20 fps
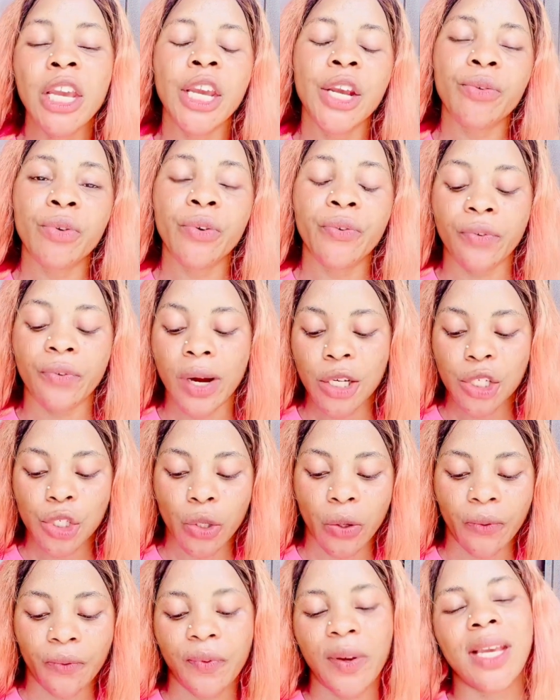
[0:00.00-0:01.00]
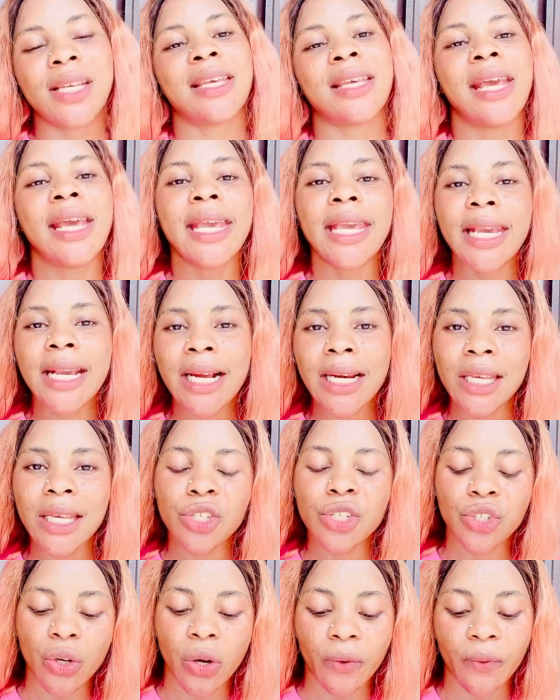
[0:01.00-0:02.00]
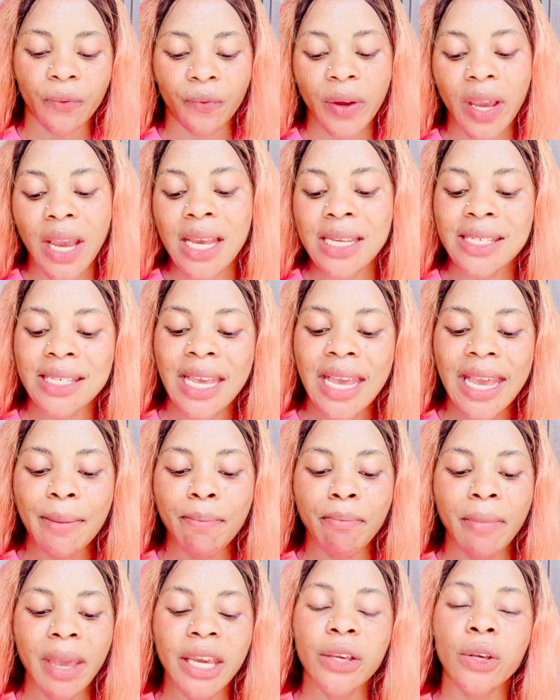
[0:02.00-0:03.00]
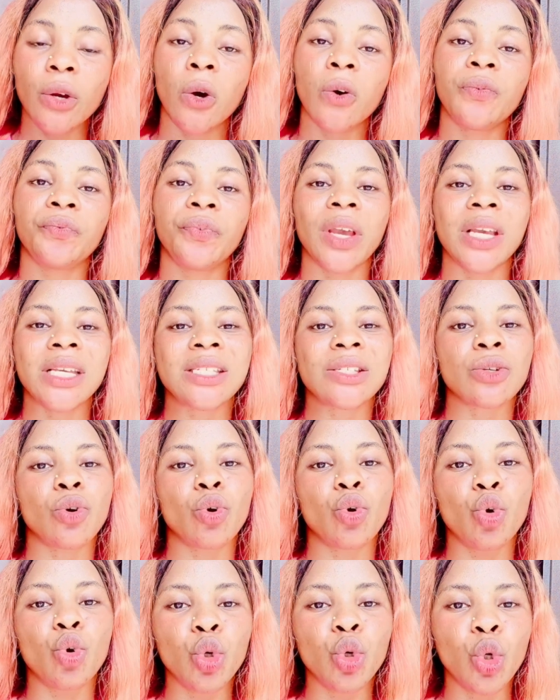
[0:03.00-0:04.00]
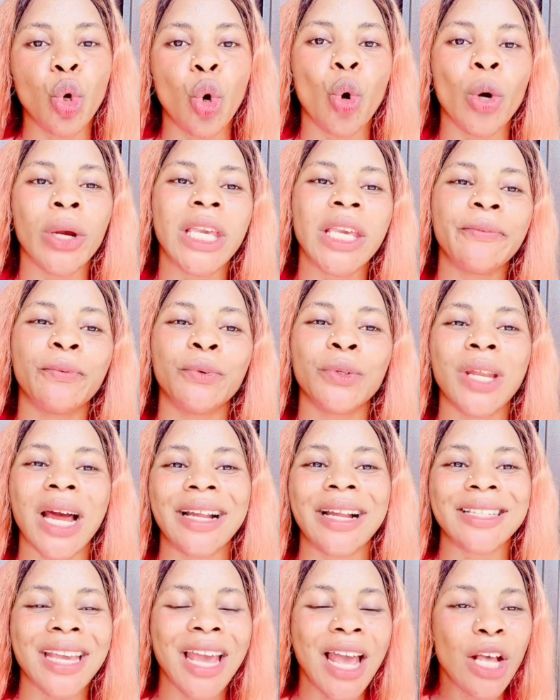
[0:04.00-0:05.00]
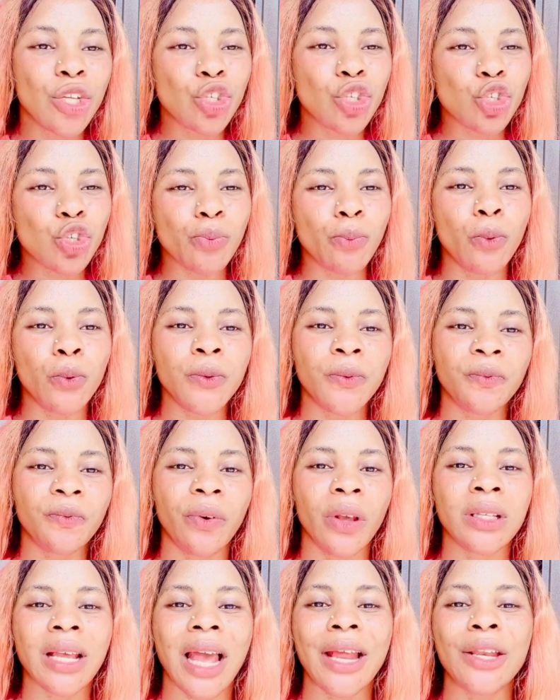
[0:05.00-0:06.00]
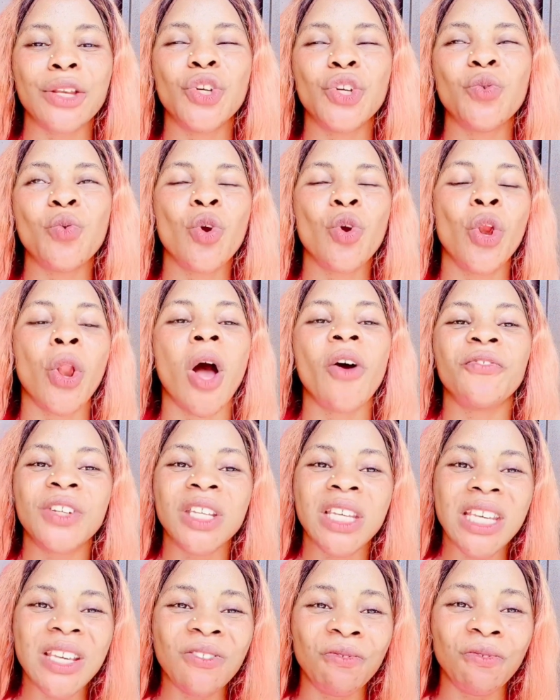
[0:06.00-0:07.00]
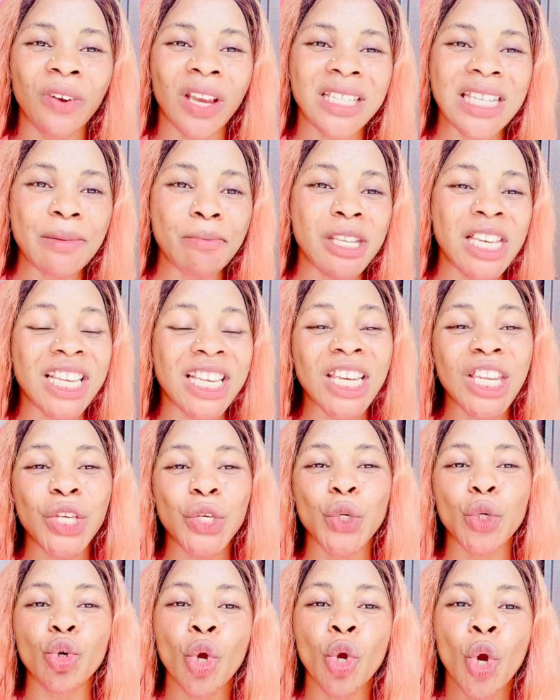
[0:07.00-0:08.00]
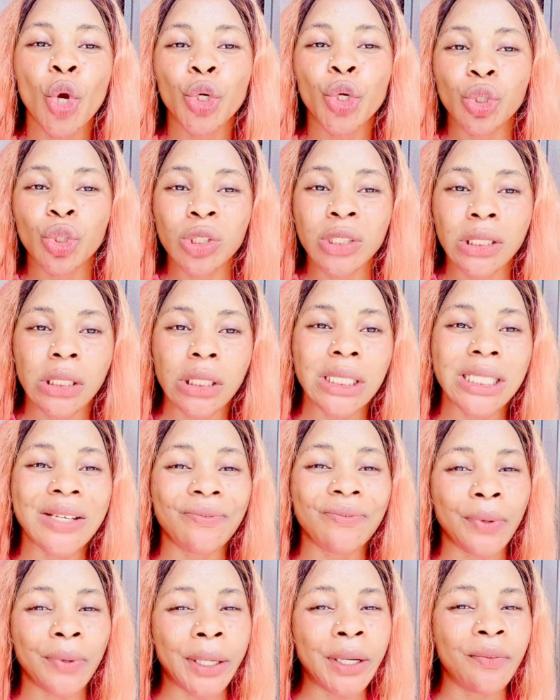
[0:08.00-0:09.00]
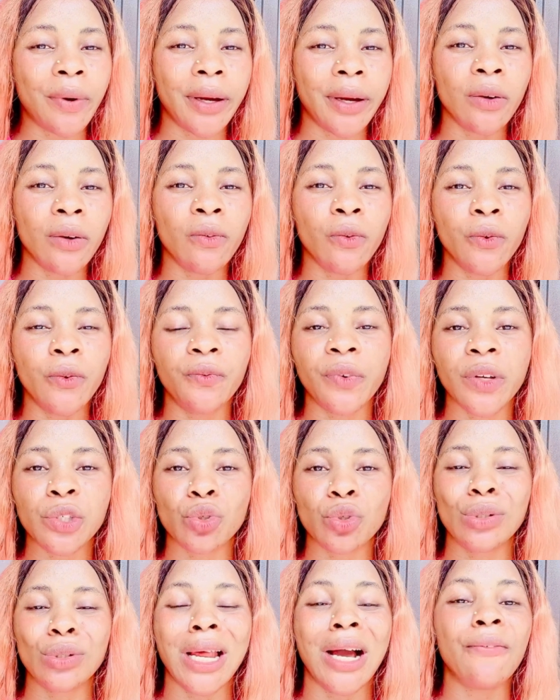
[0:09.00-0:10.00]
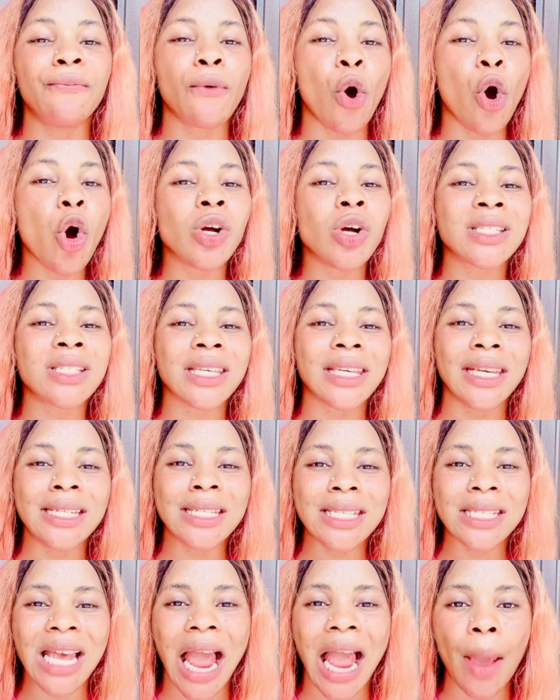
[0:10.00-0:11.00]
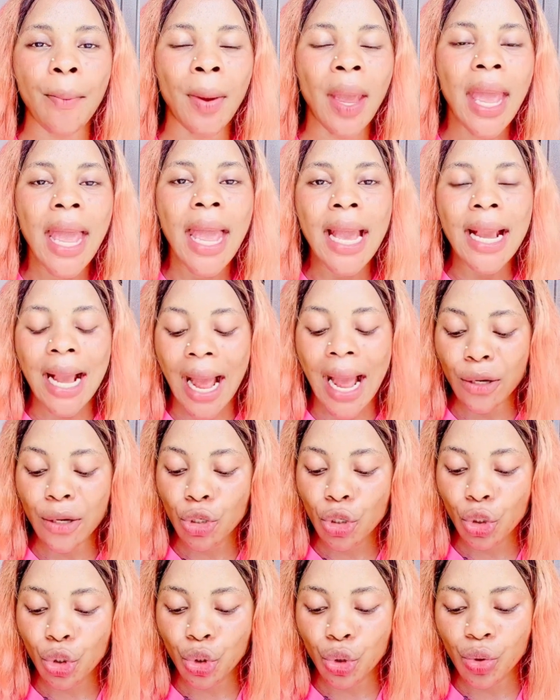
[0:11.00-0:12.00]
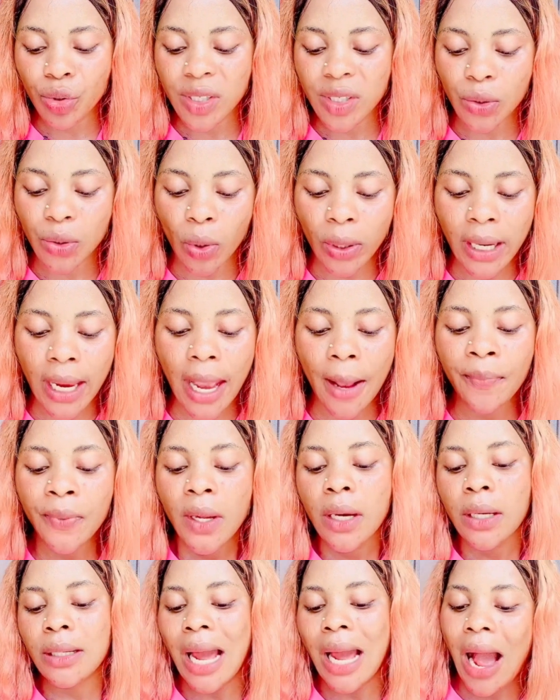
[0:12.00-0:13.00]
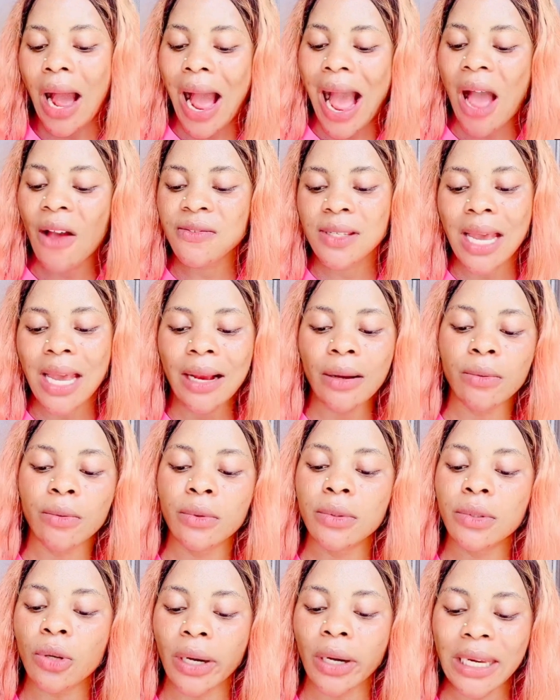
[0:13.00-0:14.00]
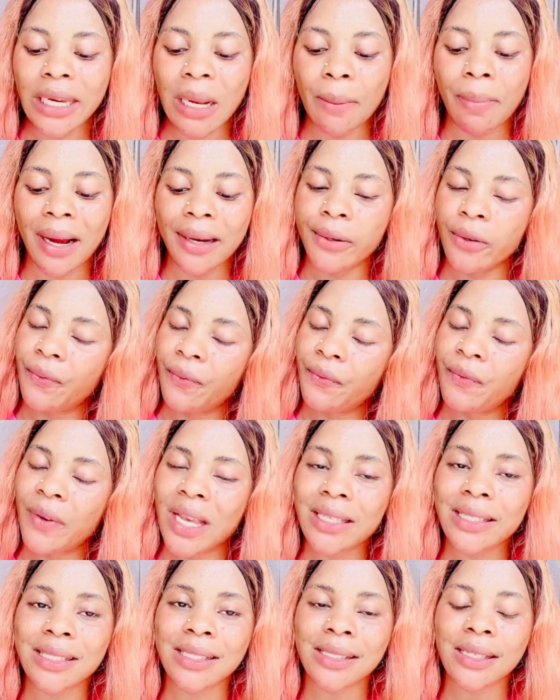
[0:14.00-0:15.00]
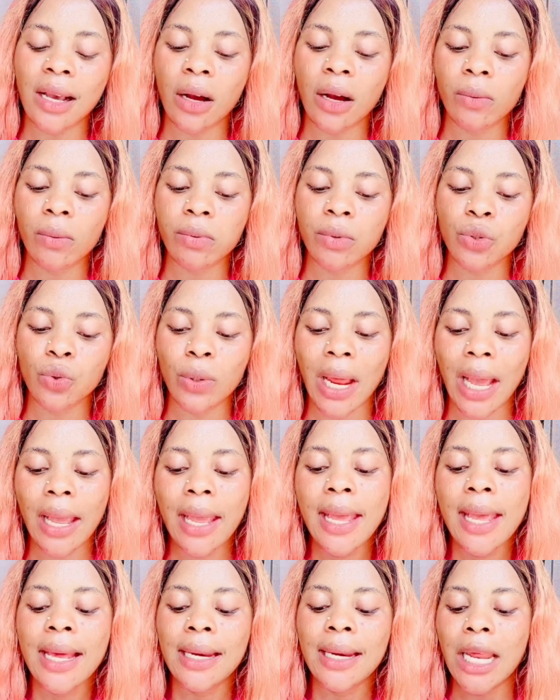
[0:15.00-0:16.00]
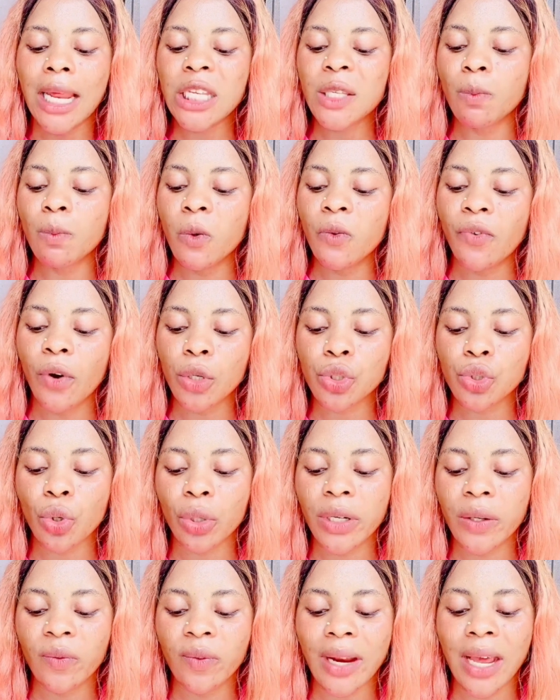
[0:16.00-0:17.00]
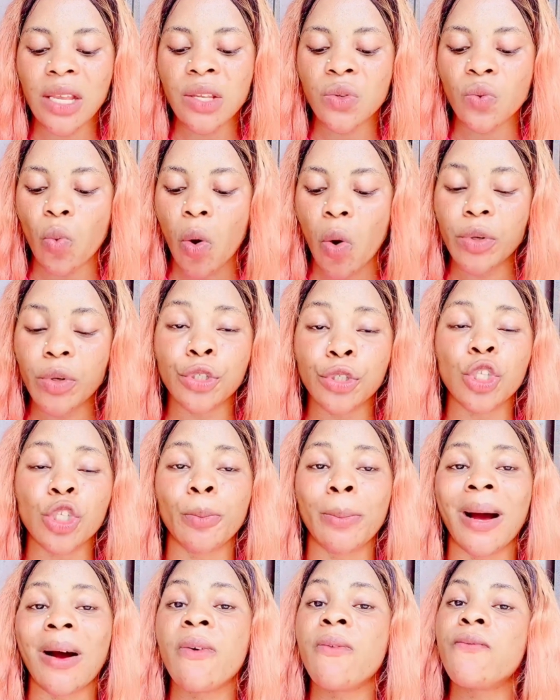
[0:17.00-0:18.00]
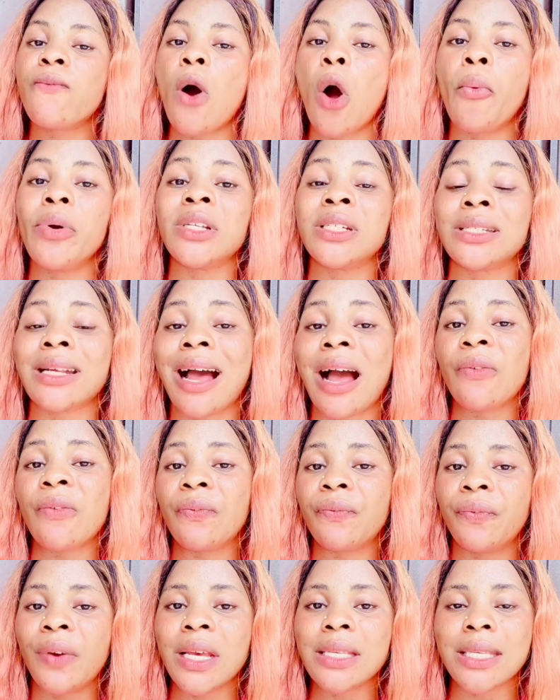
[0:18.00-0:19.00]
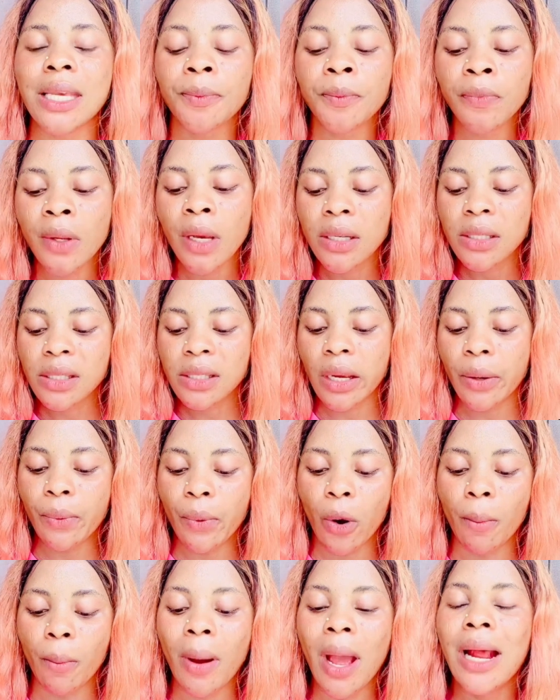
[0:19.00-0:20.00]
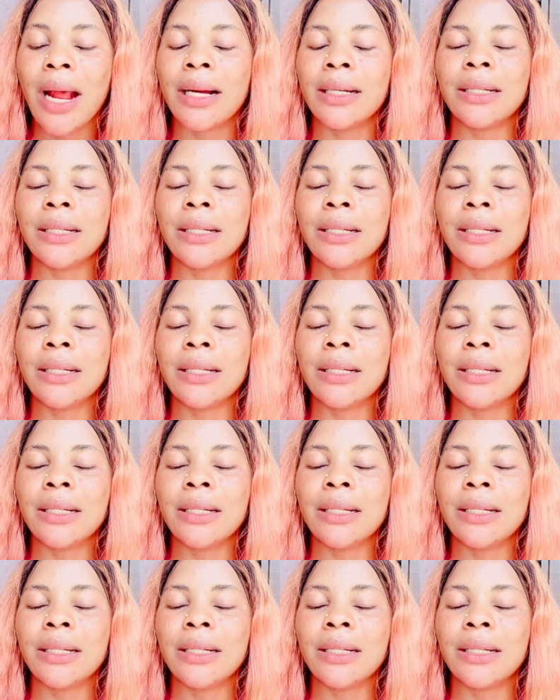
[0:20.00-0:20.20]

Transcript: It refreshes your face, it cleans your face, make your face glow, give you that smooth face, and you will love the effect immediately. You use it. Is a very good face tuner for all skin type can use it. Okay, now after talking about the face tuner, let's move on to the next one, which is number four, which is face serum.